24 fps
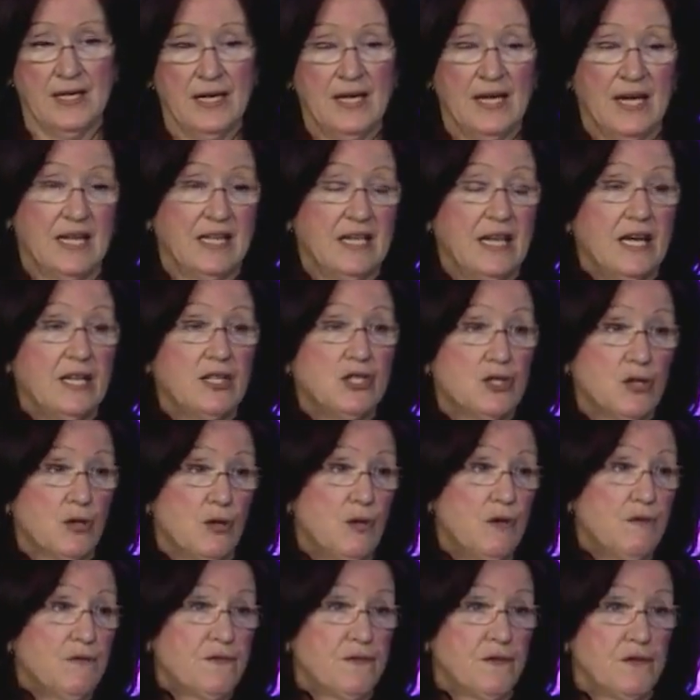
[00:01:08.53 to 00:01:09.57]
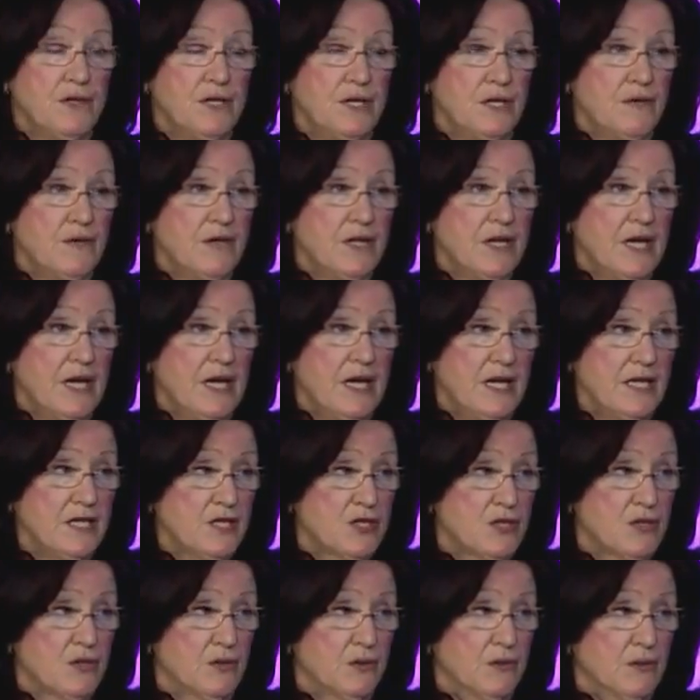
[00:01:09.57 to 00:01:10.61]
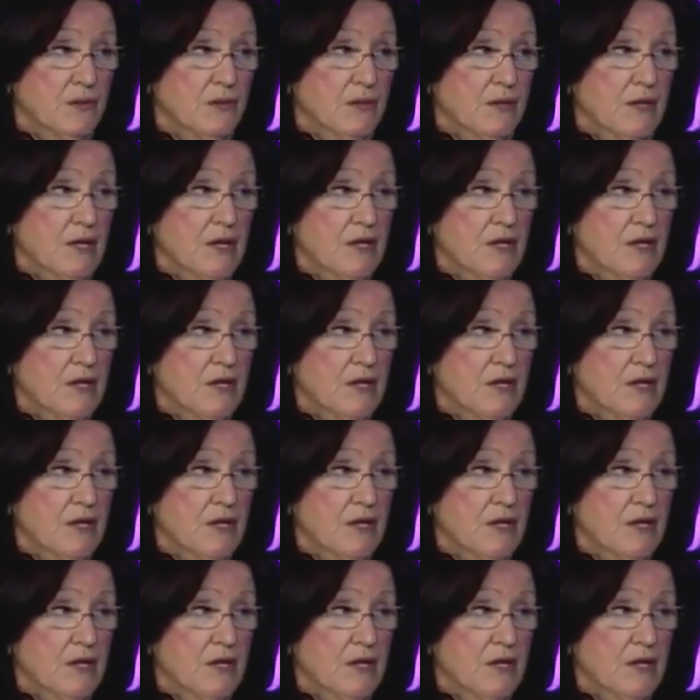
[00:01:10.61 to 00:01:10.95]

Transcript: and I taught for a year in a high school.